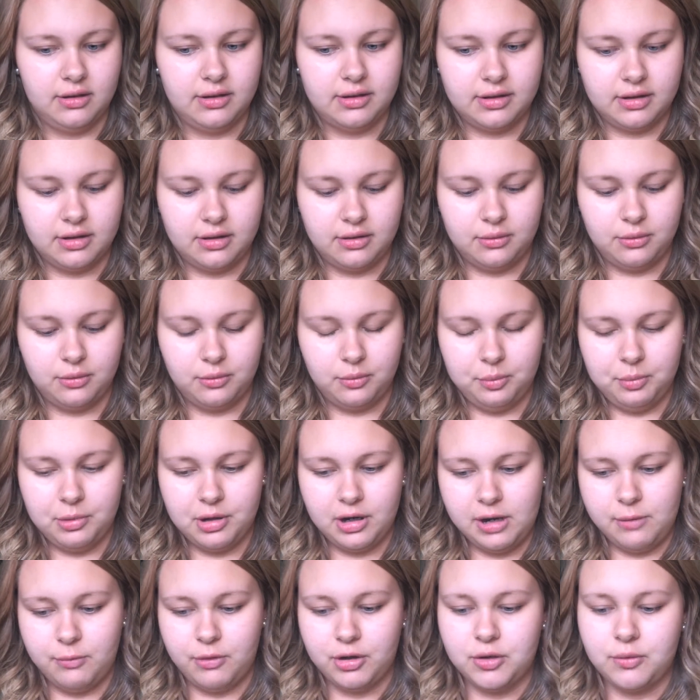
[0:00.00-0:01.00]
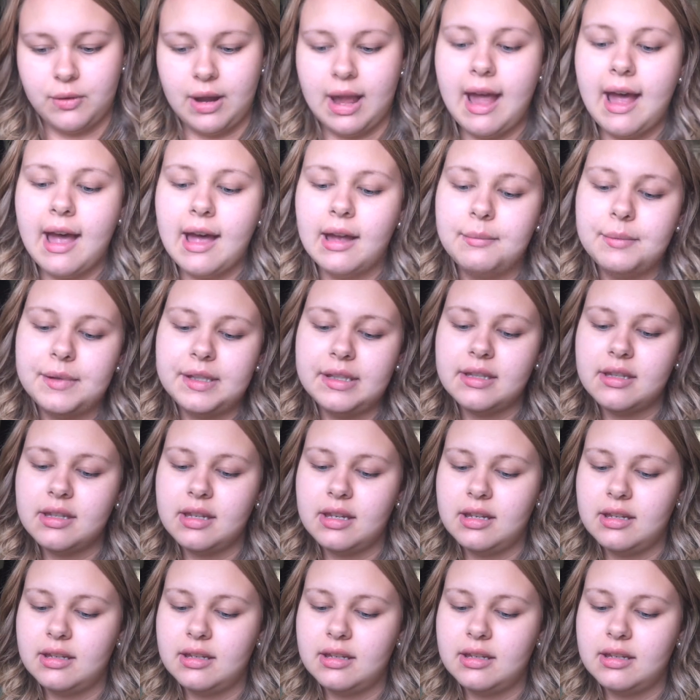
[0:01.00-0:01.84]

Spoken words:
So pretty much what happens